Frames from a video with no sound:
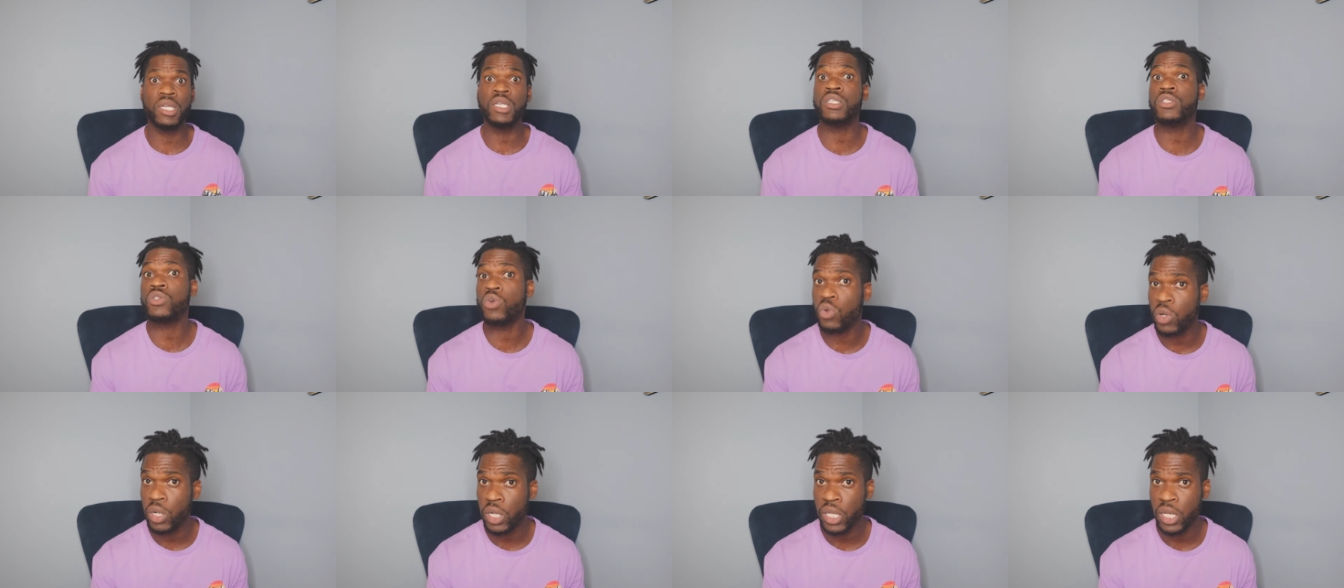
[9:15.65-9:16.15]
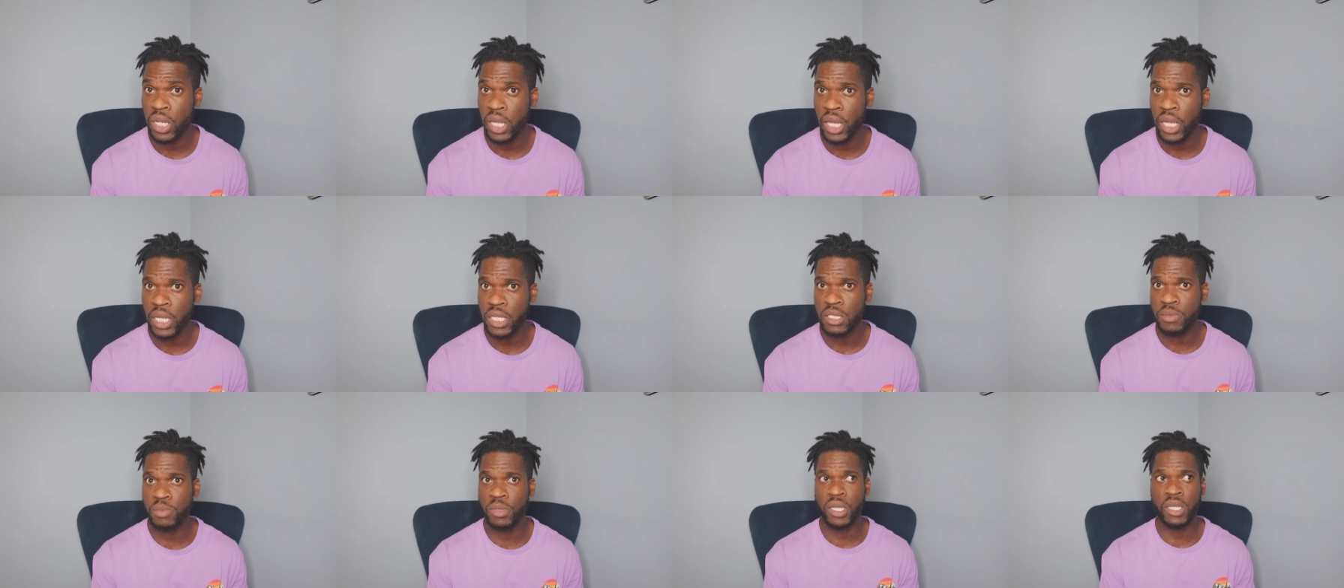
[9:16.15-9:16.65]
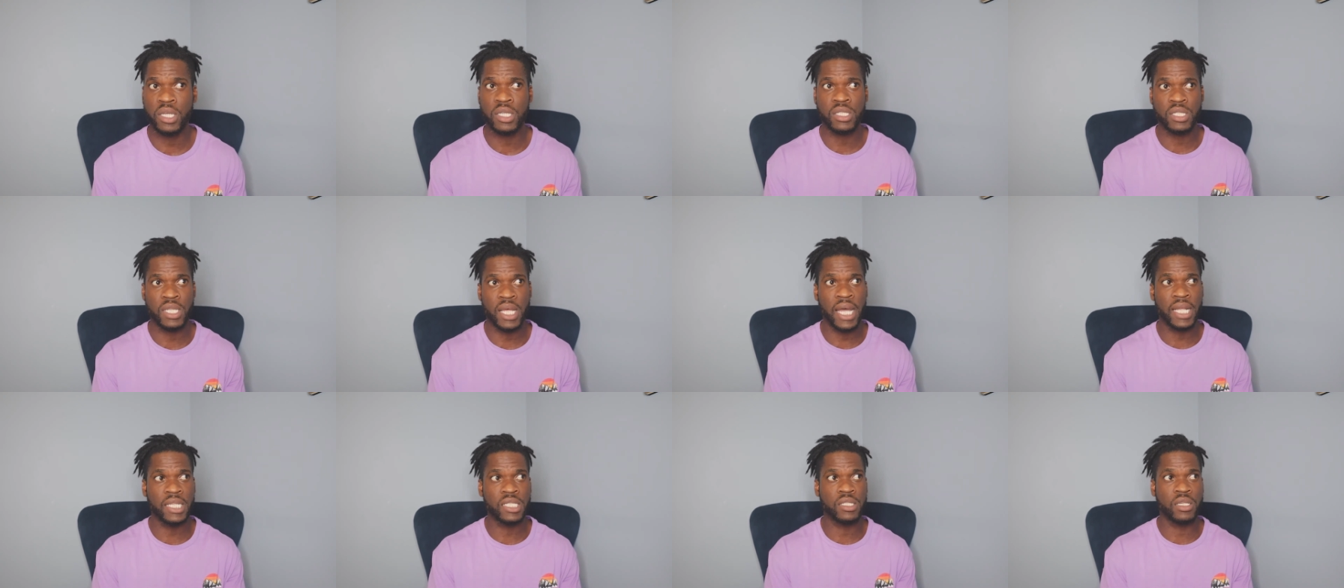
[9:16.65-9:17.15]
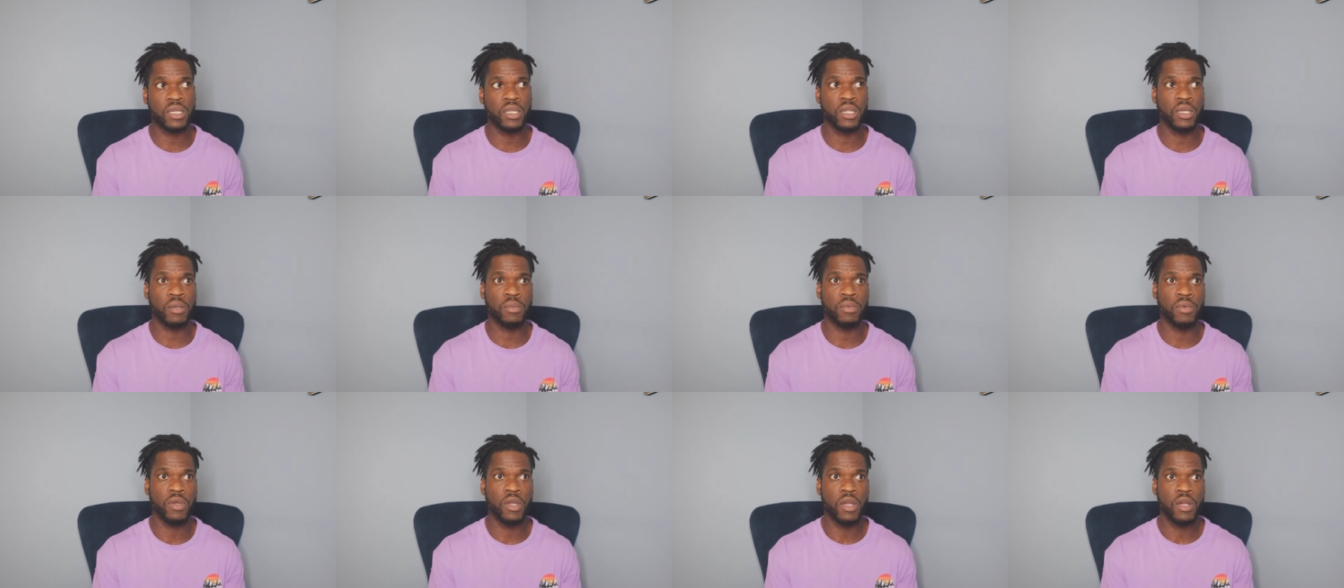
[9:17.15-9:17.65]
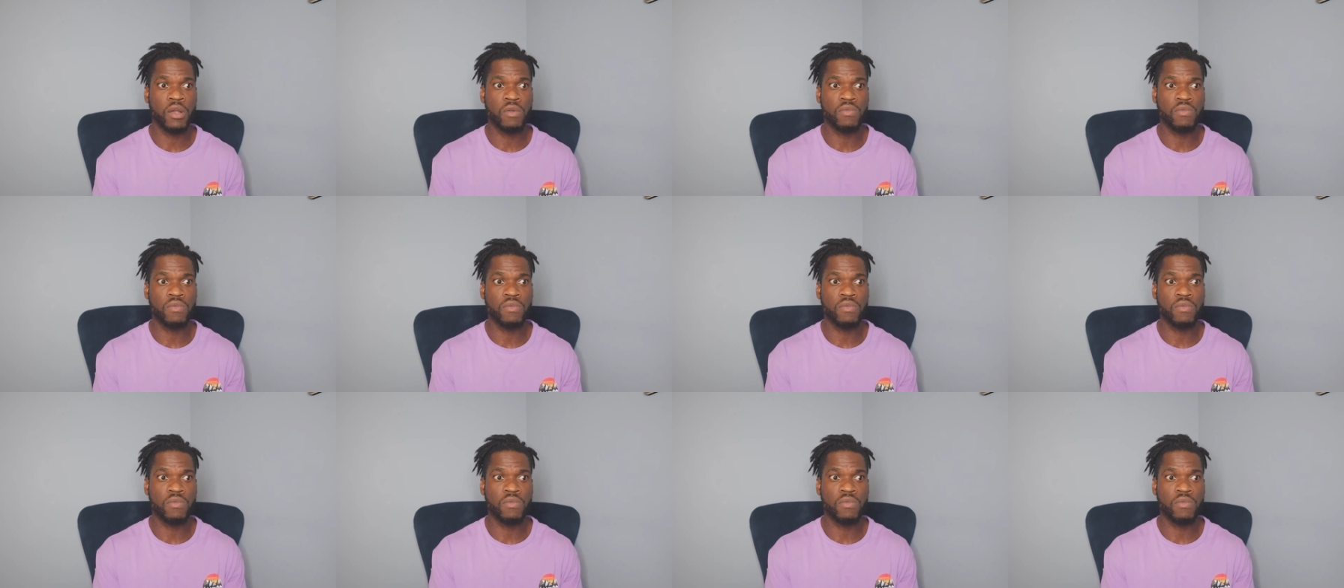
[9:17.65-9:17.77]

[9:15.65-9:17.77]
is organized because that's going to